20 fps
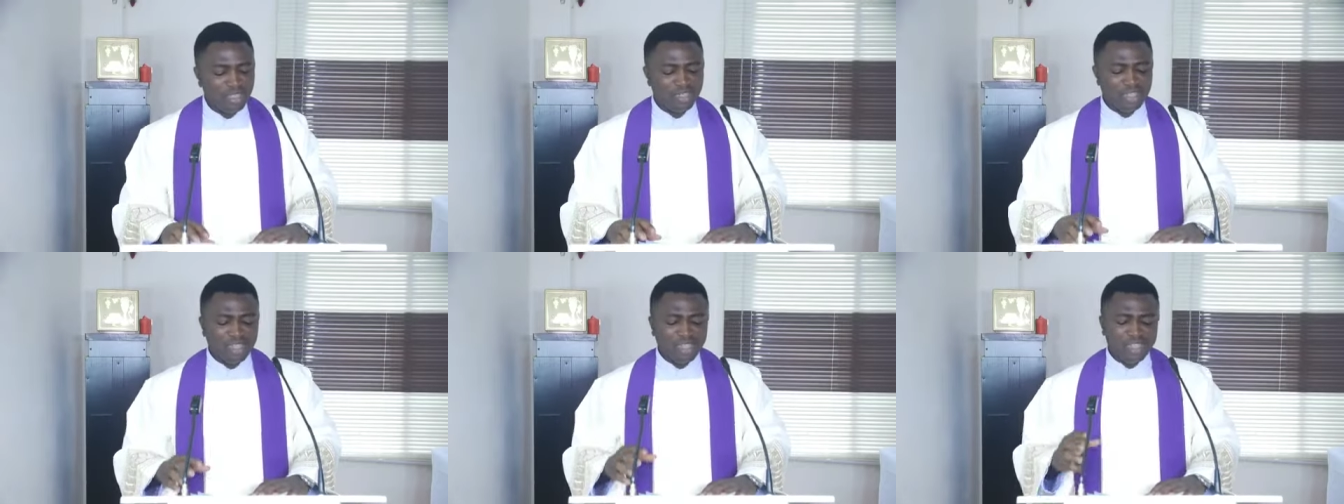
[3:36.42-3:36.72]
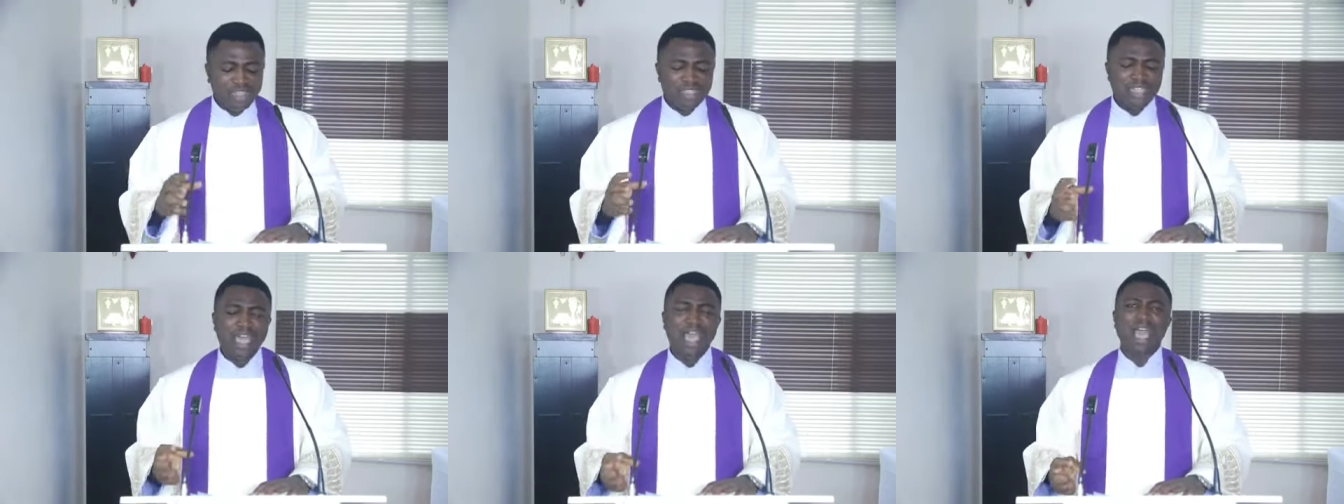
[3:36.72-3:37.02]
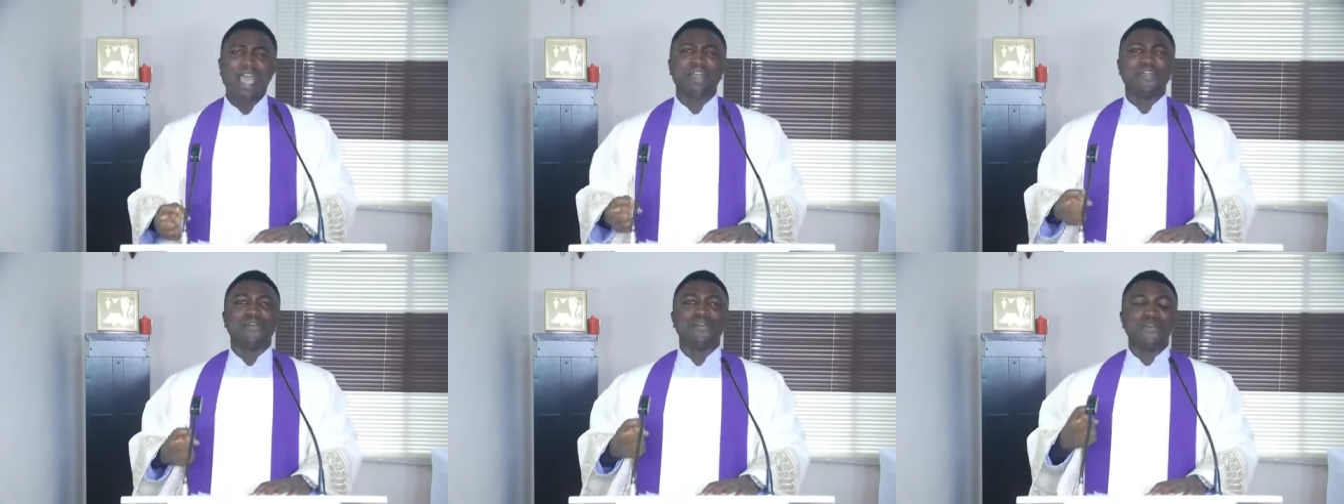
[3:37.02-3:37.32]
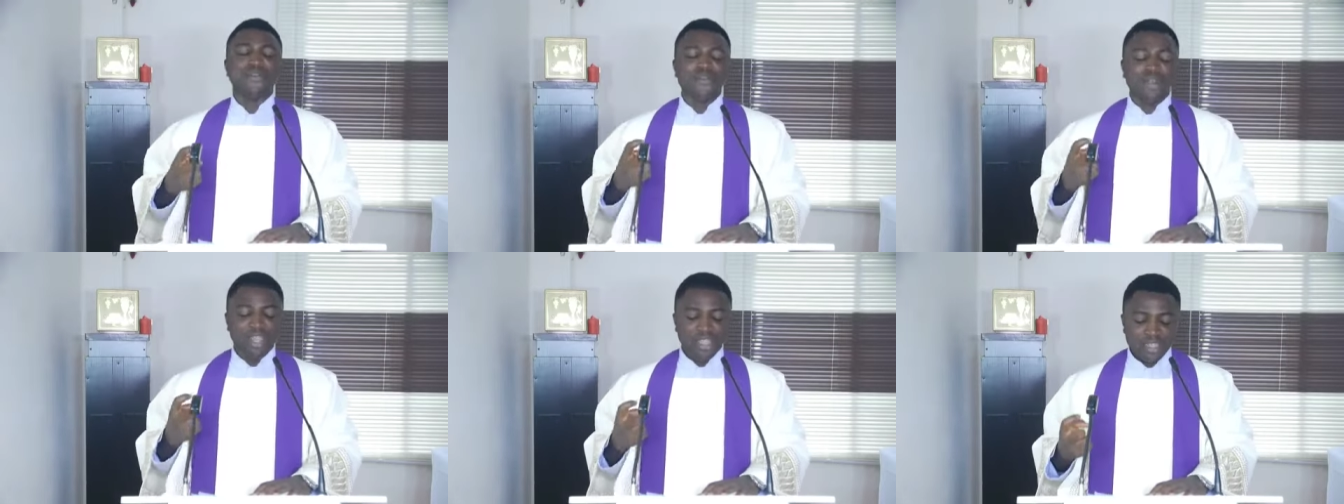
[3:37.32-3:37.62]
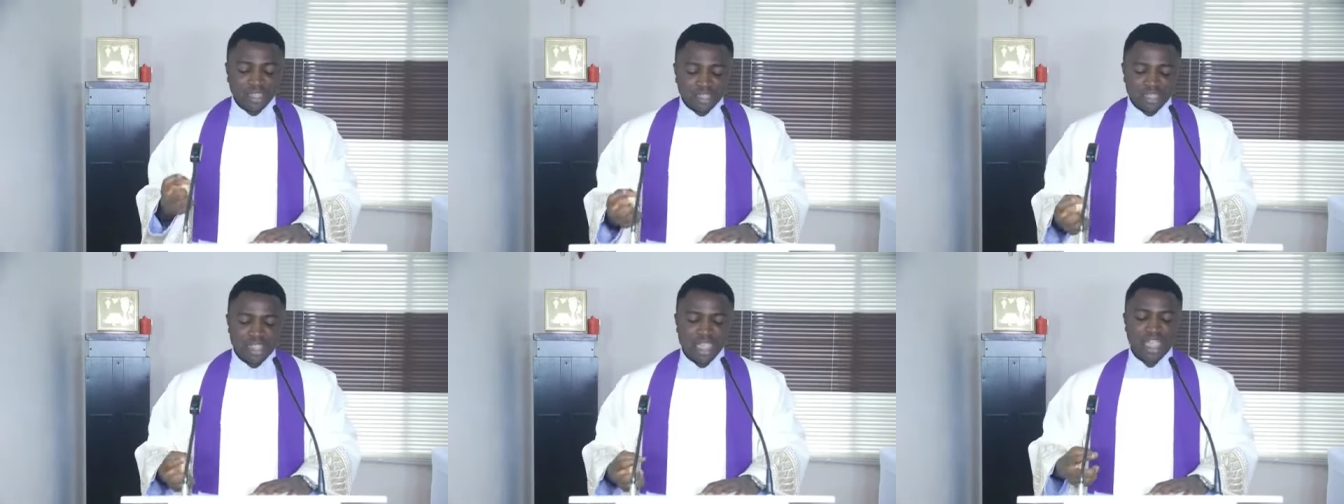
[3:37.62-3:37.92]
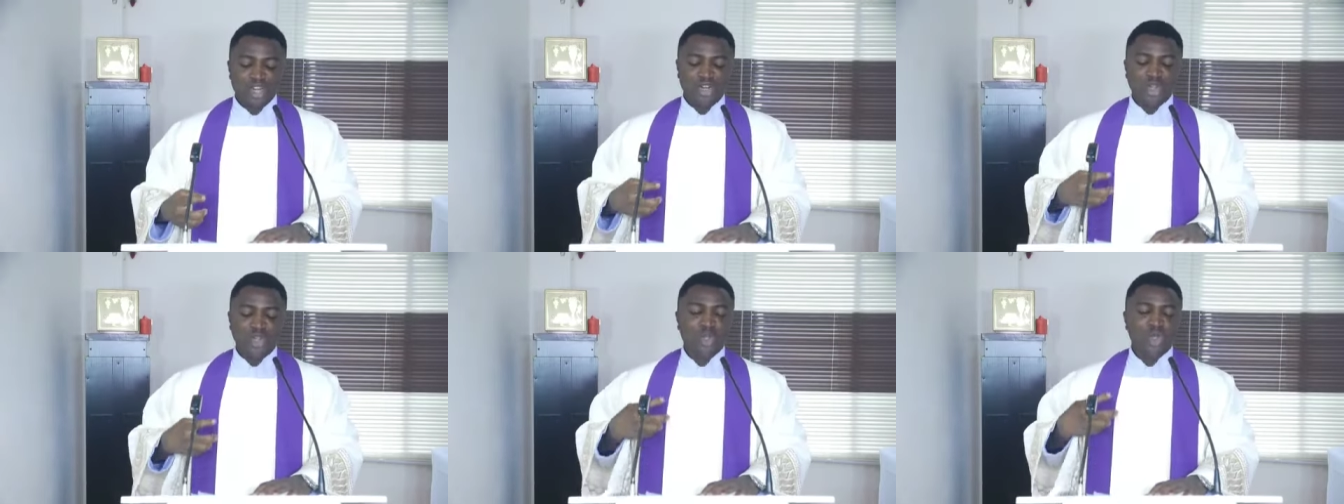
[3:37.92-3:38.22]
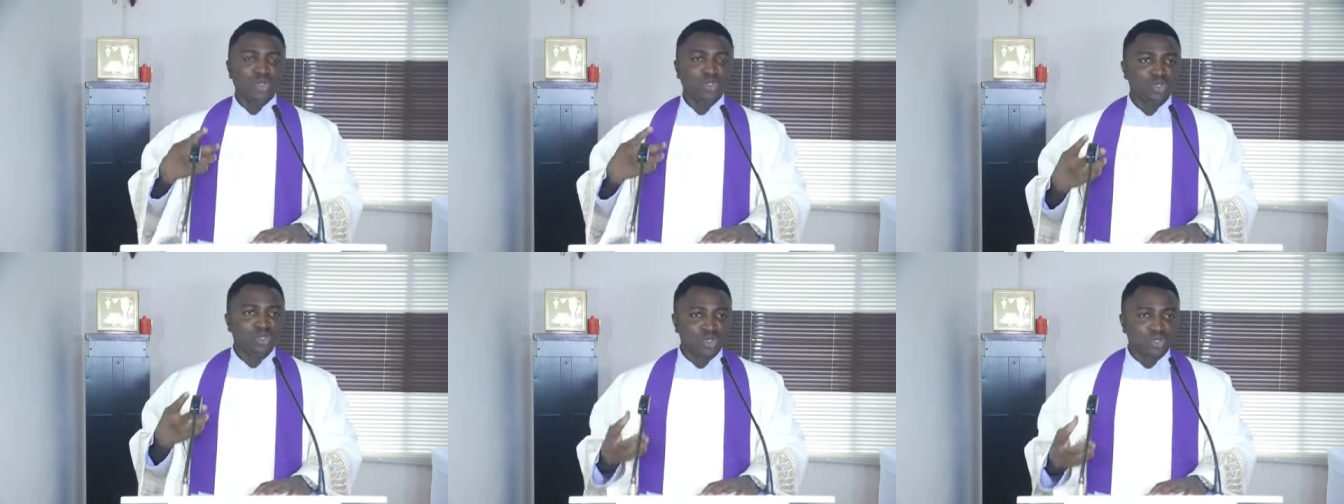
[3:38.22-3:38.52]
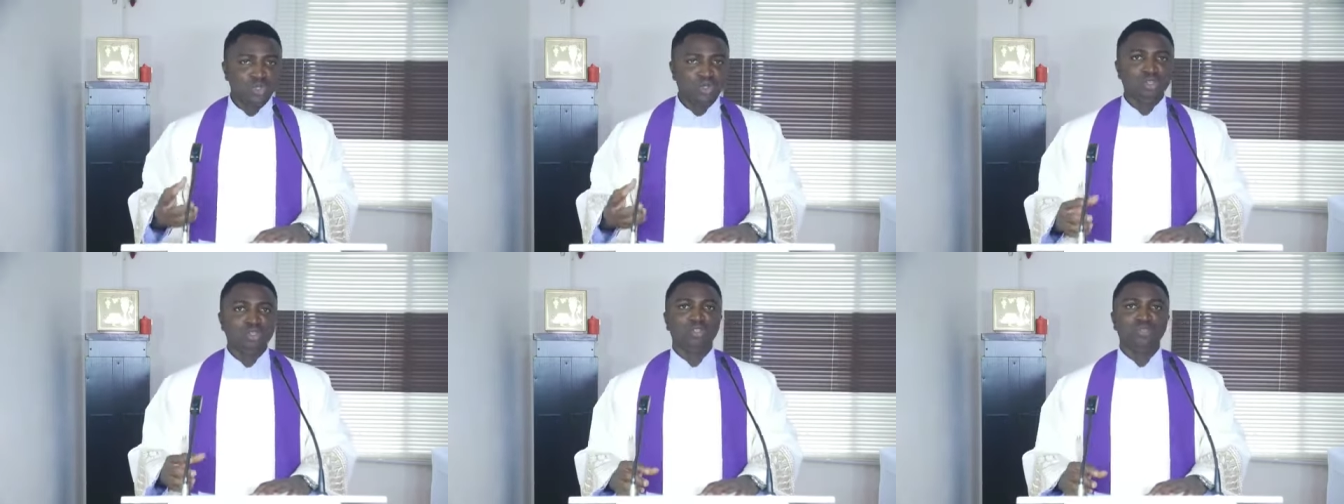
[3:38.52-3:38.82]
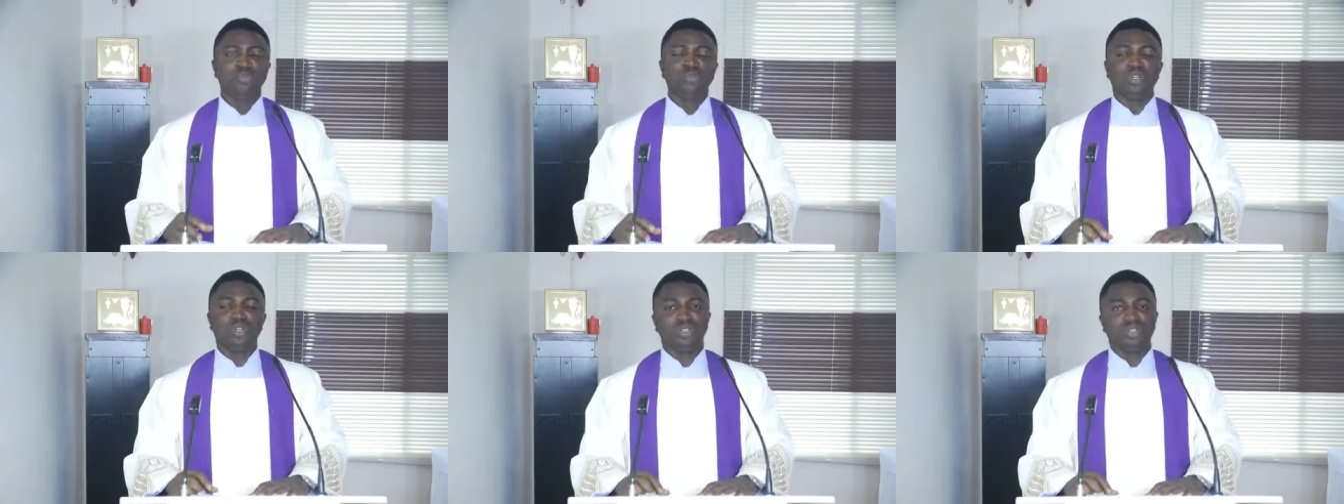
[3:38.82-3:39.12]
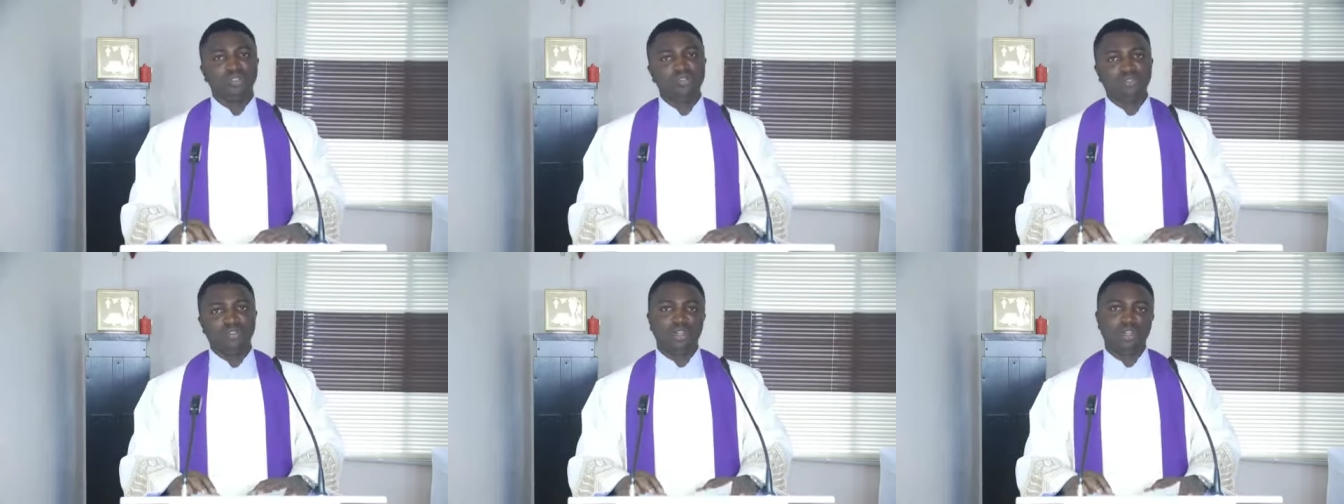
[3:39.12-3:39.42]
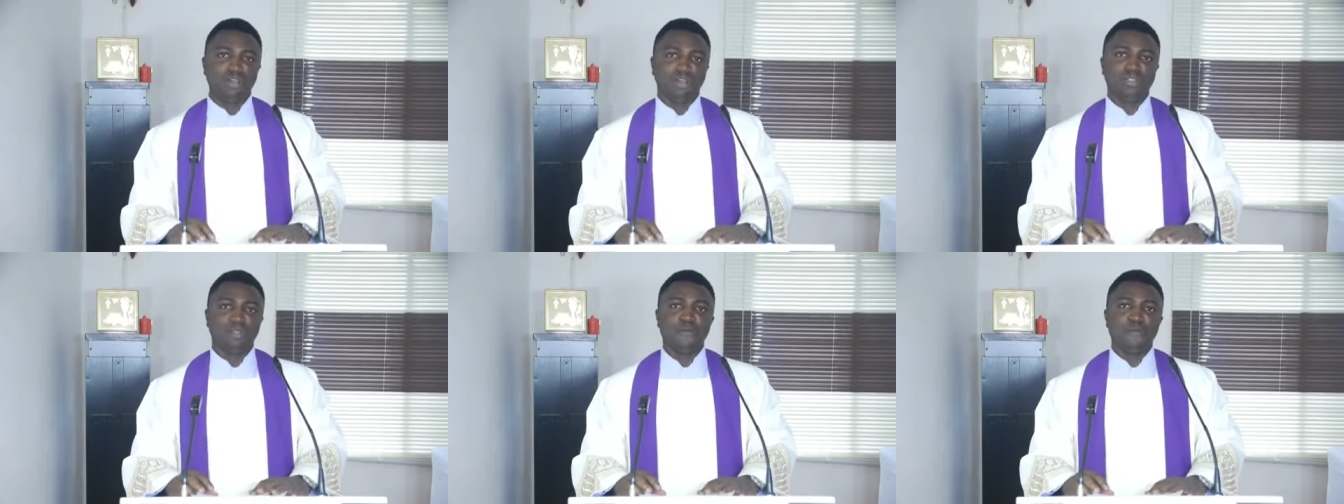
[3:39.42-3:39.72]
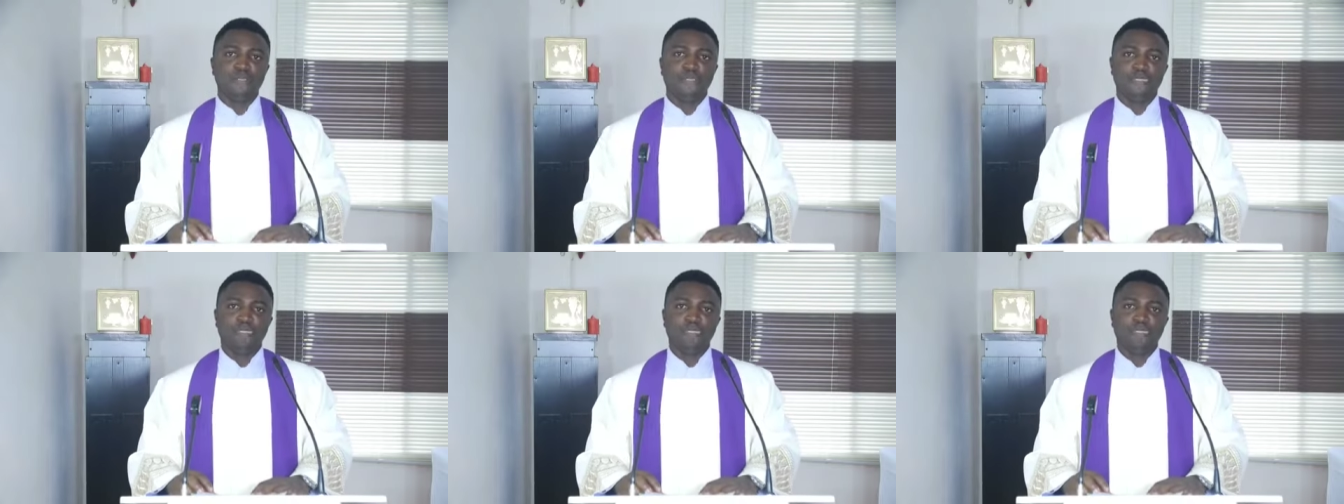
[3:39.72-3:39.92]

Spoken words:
These are great and consoling word of God.